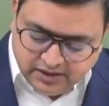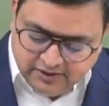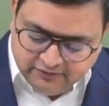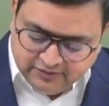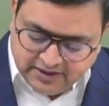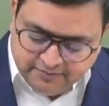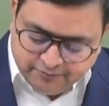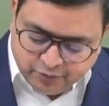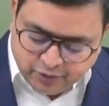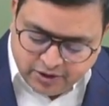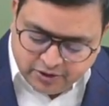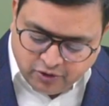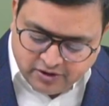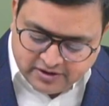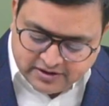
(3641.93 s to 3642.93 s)
If the
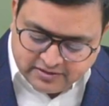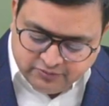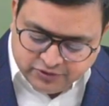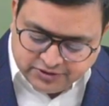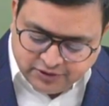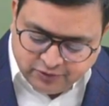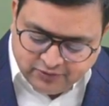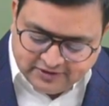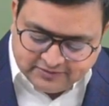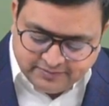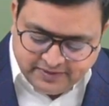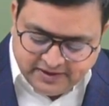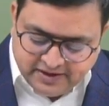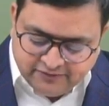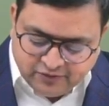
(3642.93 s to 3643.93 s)
employer contribution to
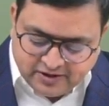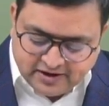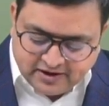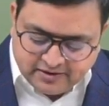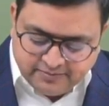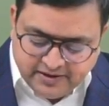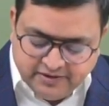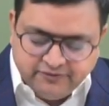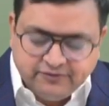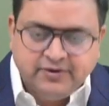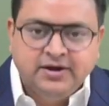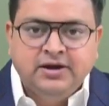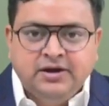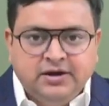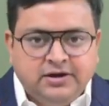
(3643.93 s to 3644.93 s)
SPF or RPF
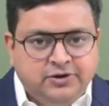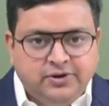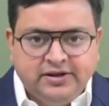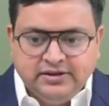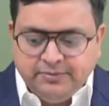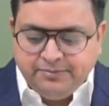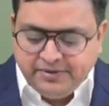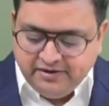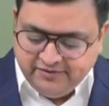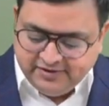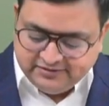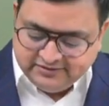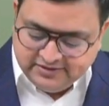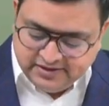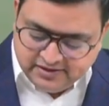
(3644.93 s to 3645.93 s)
during the
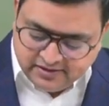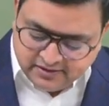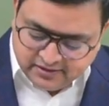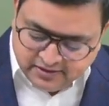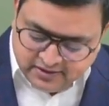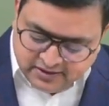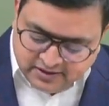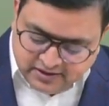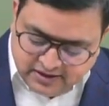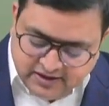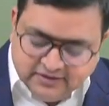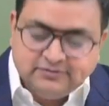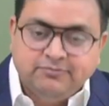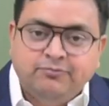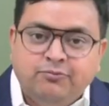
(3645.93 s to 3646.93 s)
previous year
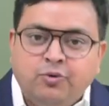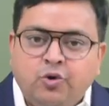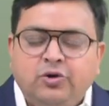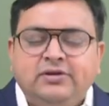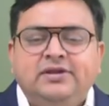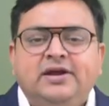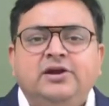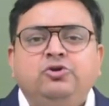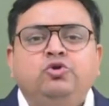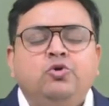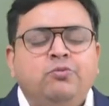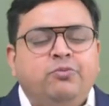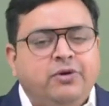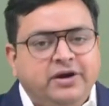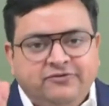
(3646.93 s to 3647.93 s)
is more than
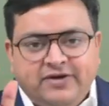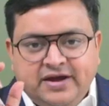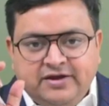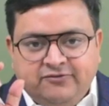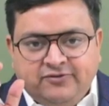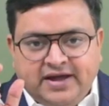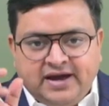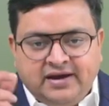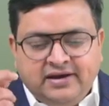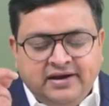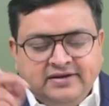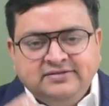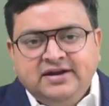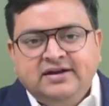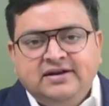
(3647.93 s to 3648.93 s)
2.5 lakh,
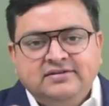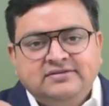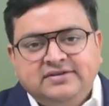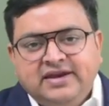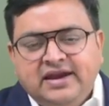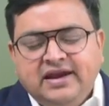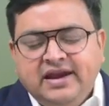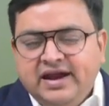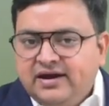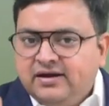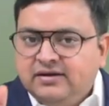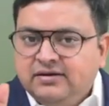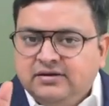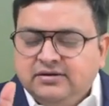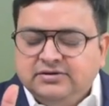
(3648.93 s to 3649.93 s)
let's say it is 10 lakh,